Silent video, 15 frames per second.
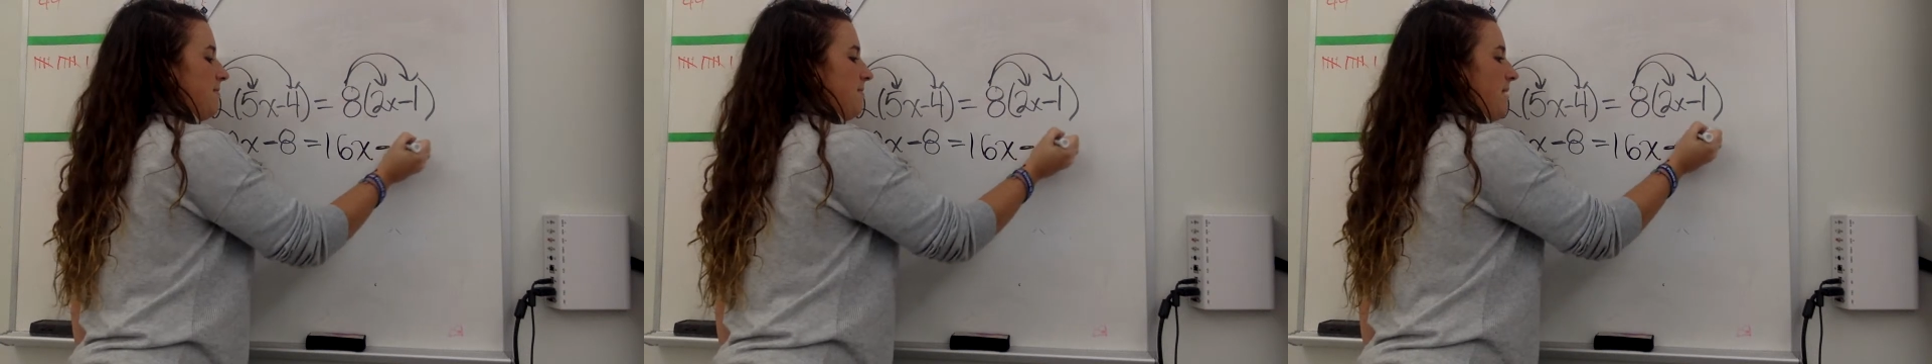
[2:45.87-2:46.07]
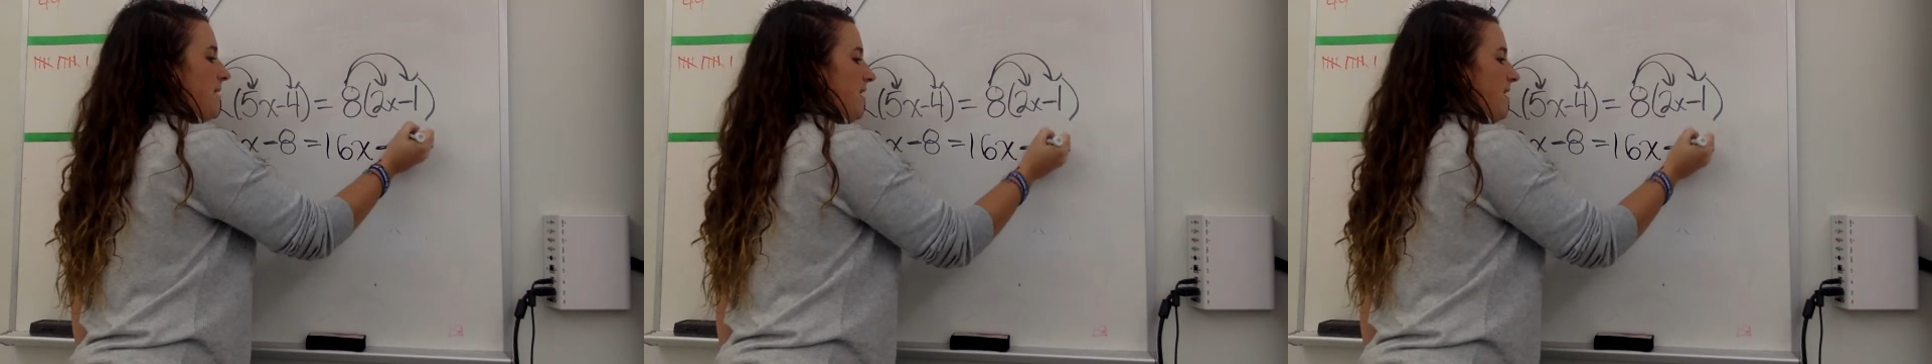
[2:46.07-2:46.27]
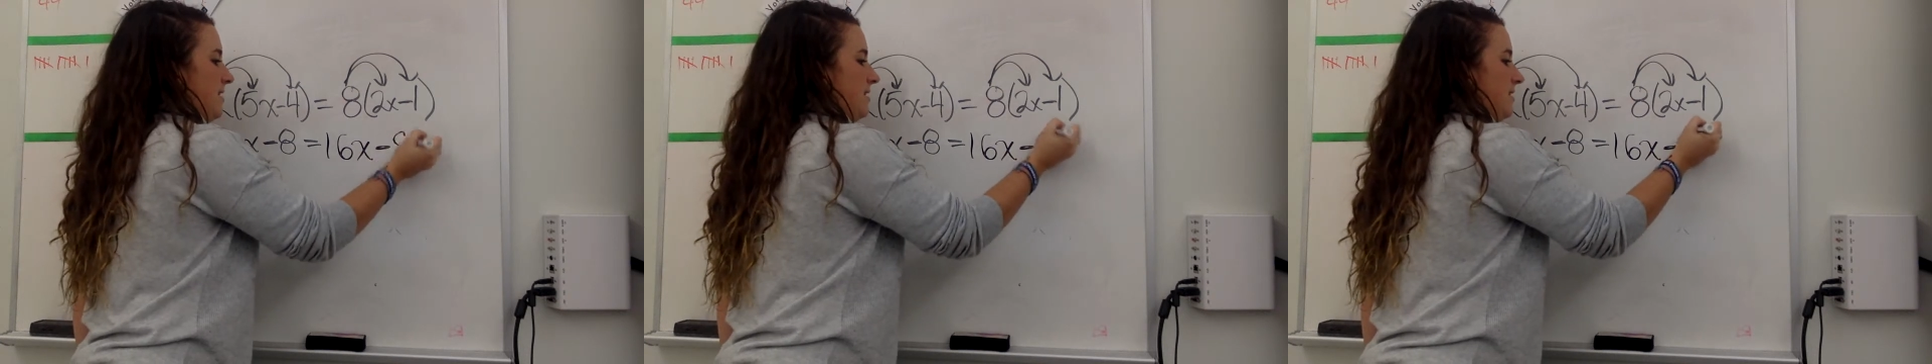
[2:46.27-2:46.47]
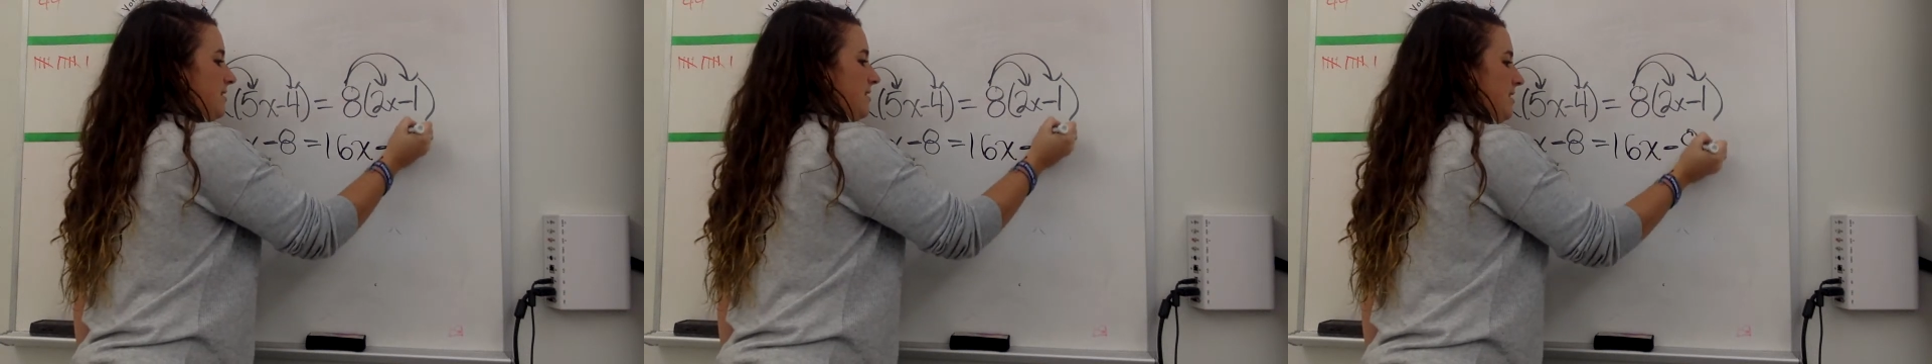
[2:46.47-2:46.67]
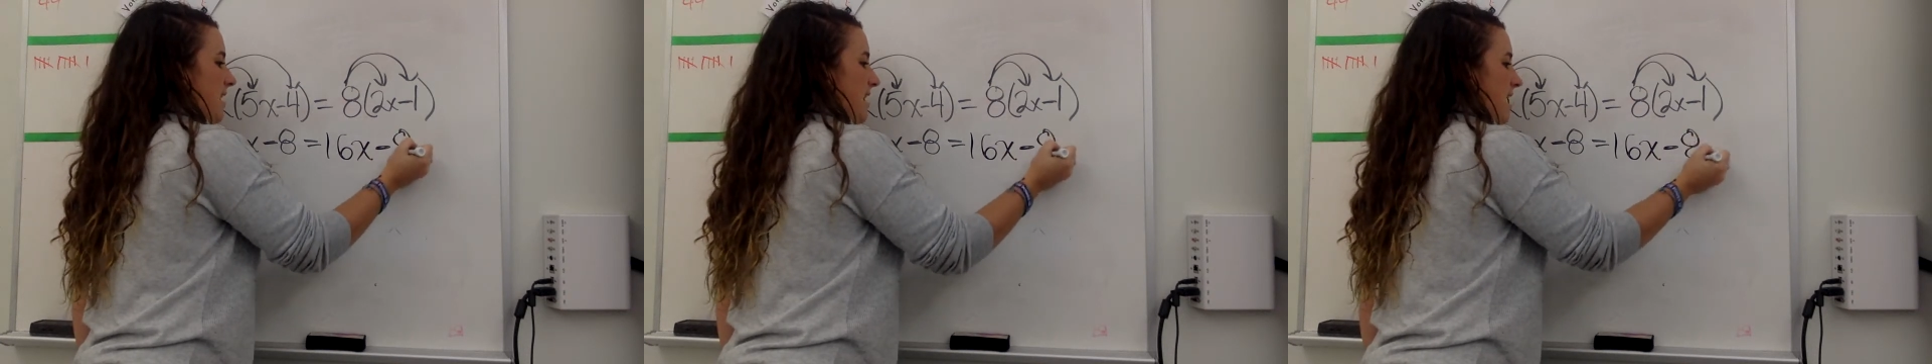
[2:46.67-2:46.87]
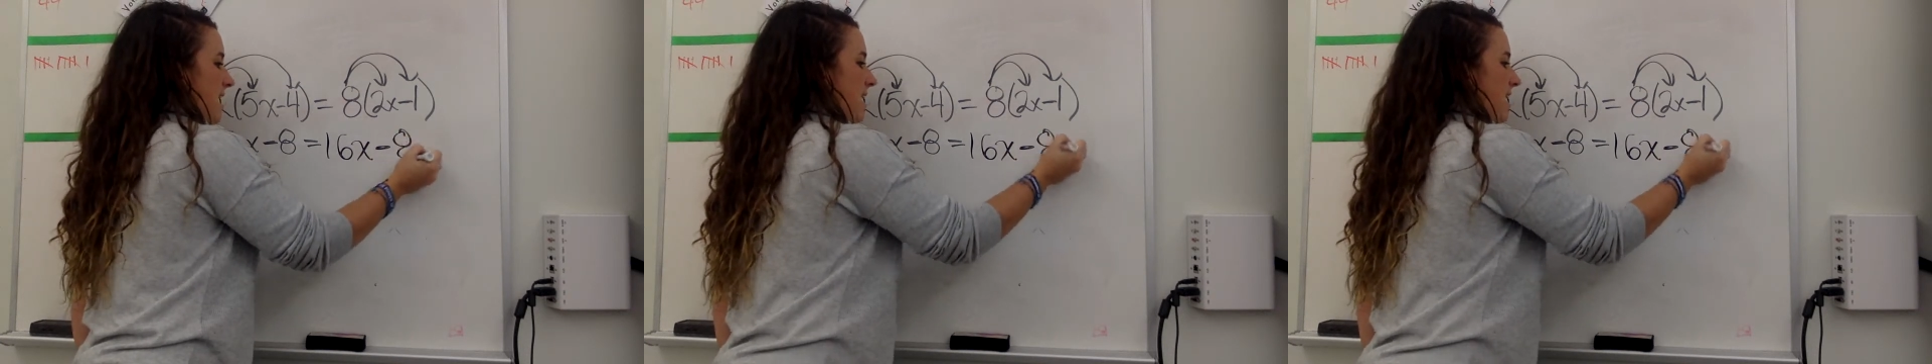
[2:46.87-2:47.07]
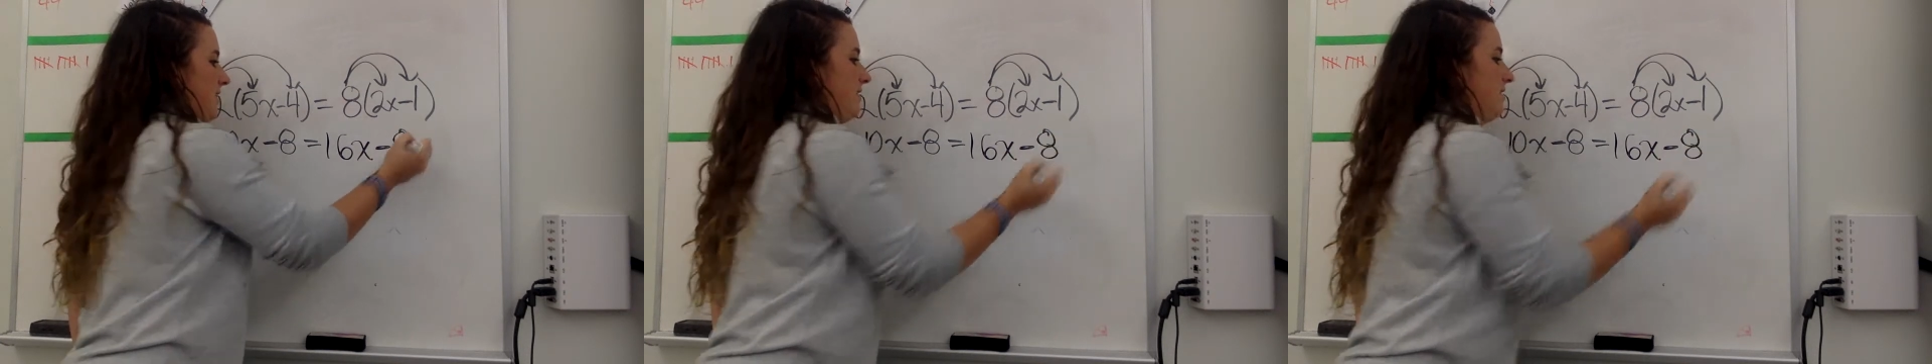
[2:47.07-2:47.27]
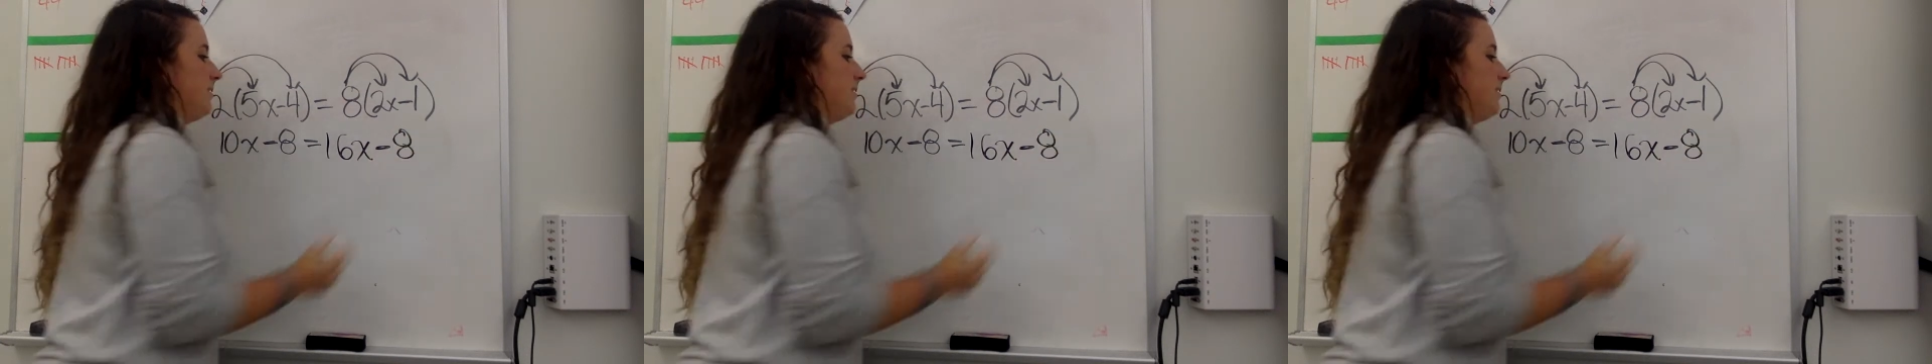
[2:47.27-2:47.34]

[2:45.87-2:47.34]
minus 8.